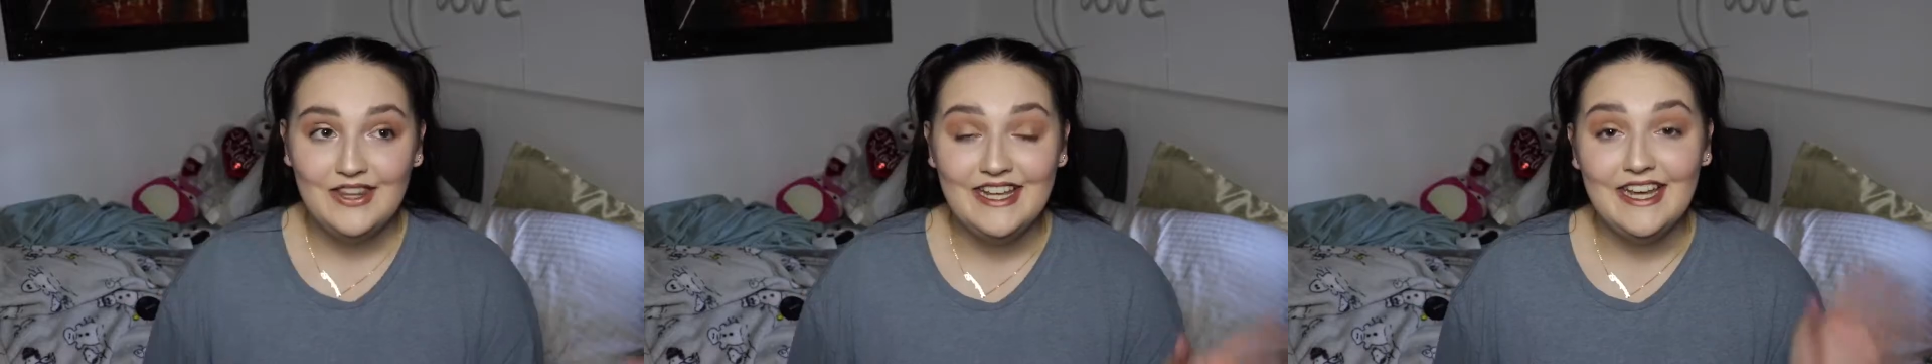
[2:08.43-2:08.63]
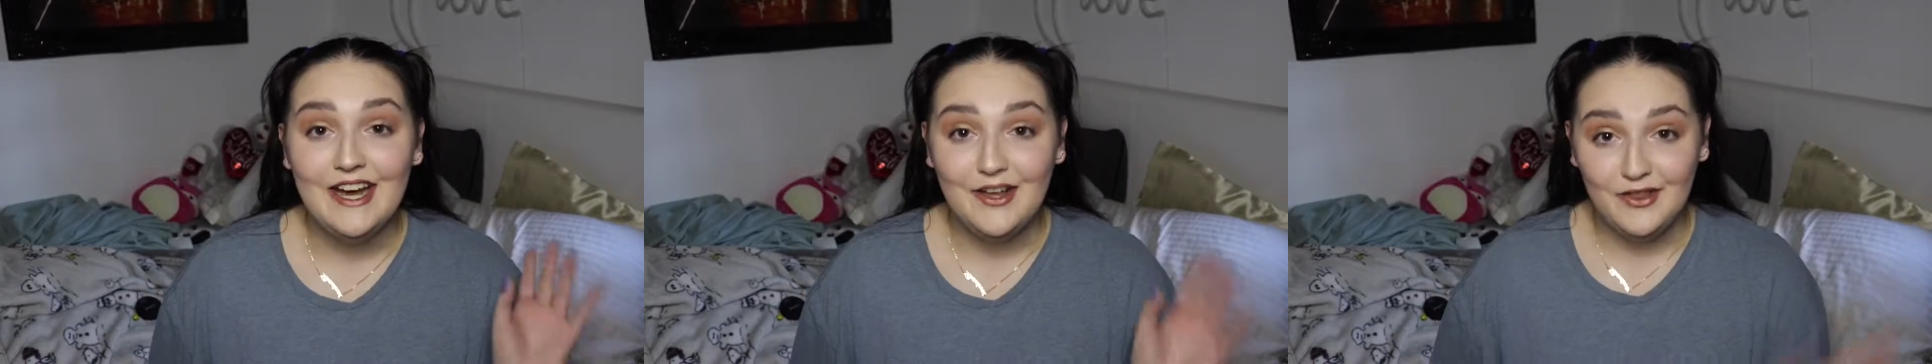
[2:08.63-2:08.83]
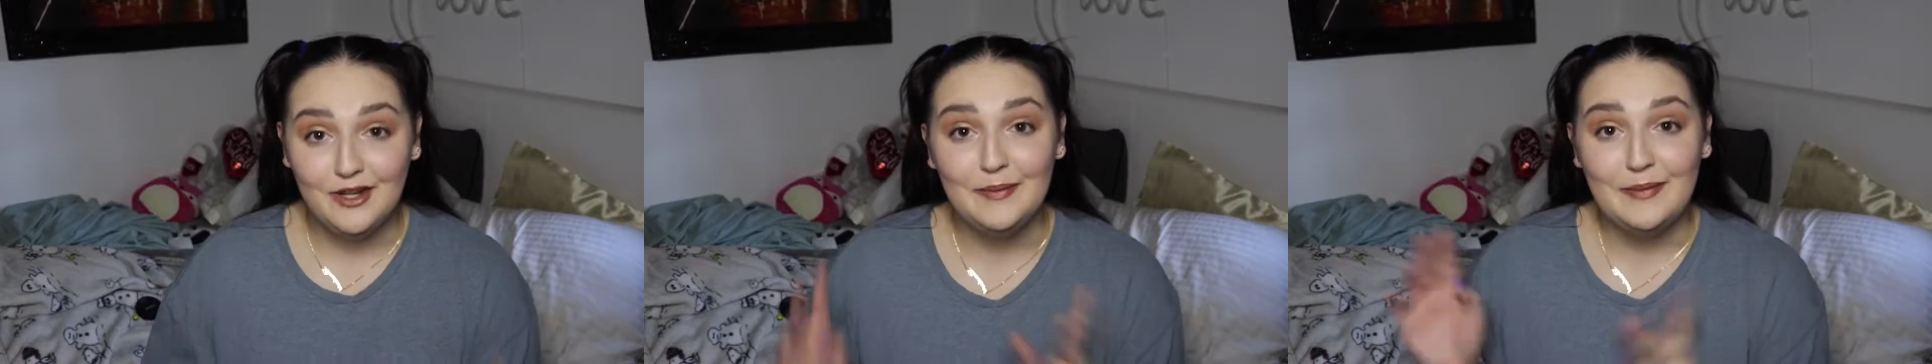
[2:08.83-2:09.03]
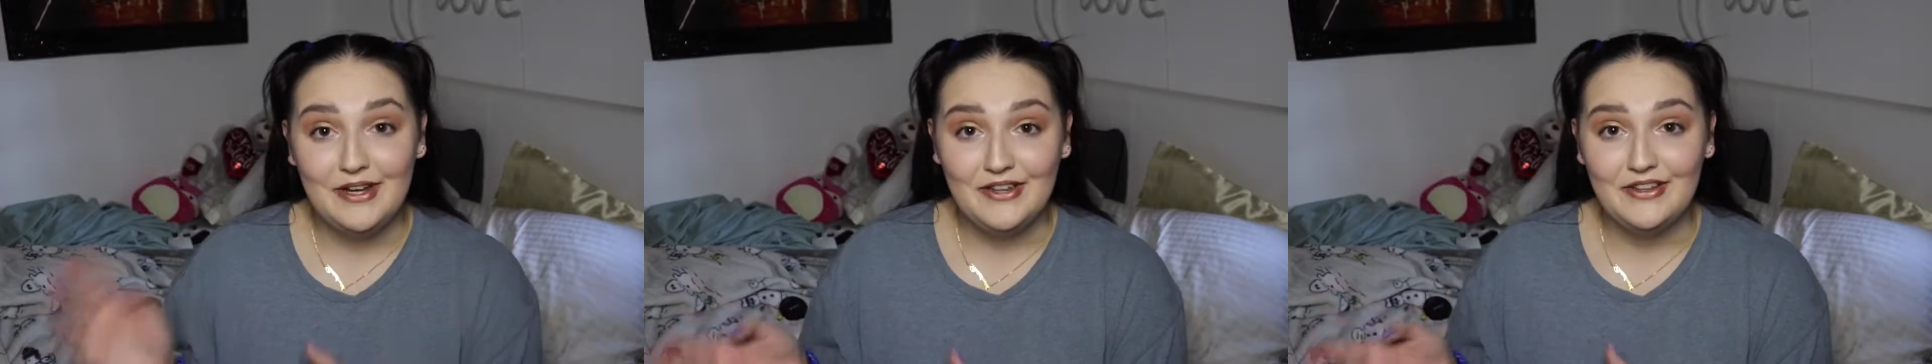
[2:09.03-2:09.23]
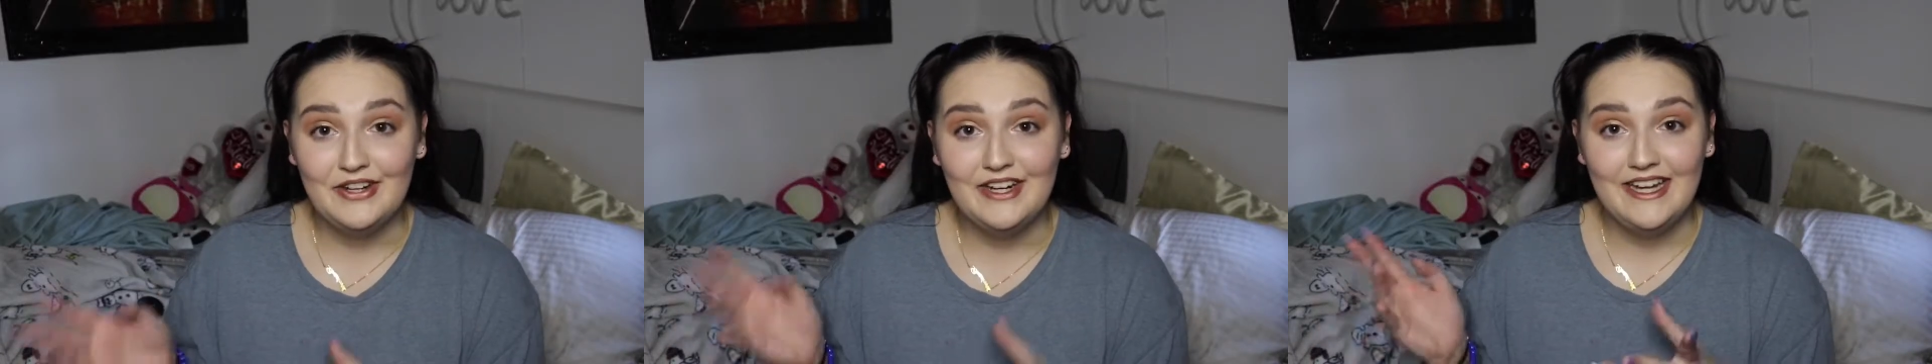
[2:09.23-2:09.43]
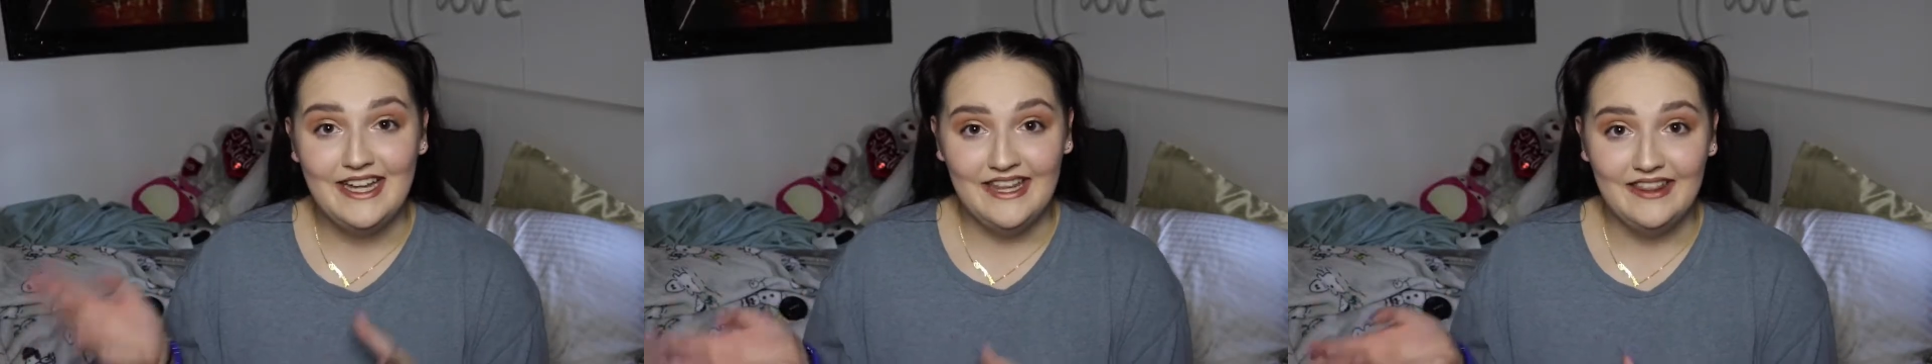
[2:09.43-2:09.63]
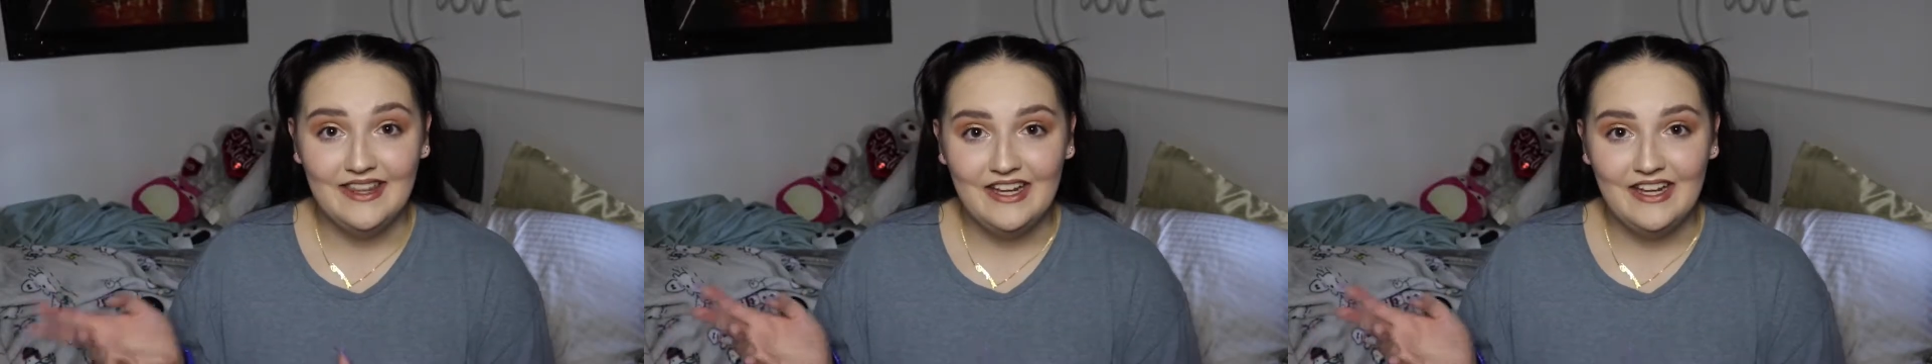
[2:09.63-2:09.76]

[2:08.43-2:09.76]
the other mother in